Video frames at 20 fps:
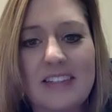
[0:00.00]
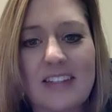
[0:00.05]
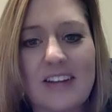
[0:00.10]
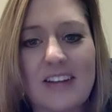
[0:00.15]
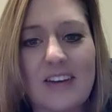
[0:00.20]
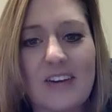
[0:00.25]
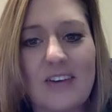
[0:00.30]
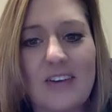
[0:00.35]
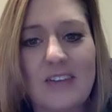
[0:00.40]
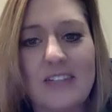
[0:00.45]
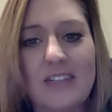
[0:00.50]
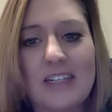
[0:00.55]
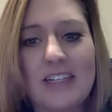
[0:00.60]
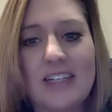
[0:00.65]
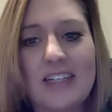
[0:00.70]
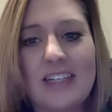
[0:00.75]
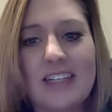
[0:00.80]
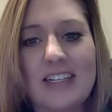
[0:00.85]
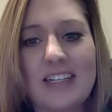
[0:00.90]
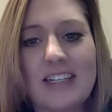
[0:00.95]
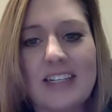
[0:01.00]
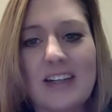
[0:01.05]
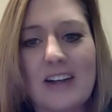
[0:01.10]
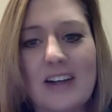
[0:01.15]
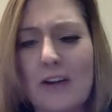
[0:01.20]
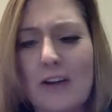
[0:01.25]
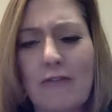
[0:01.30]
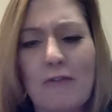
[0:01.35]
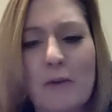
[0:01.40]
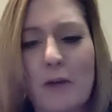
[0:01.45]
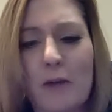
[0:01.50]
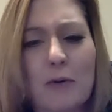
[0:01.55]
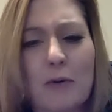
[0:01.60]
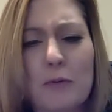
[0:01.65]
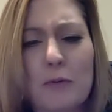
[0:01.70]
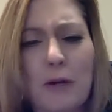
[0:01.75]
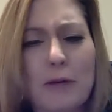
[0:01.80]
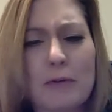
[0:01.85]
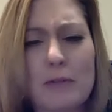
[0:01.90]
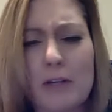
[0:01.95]
No? Are you familiar
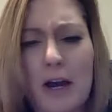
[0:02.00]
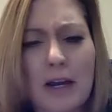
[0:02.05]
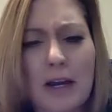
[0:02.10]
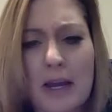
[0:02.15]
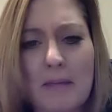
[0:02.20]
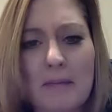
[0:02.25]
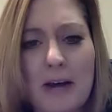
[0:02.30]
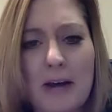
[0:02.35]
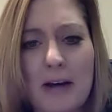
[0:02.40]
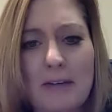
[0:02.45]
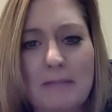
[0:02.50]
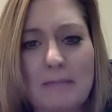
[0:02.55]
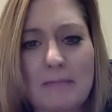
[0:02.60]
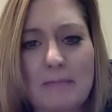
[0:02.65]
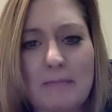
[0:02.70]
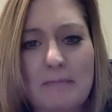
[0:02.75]
with what I'm talking about?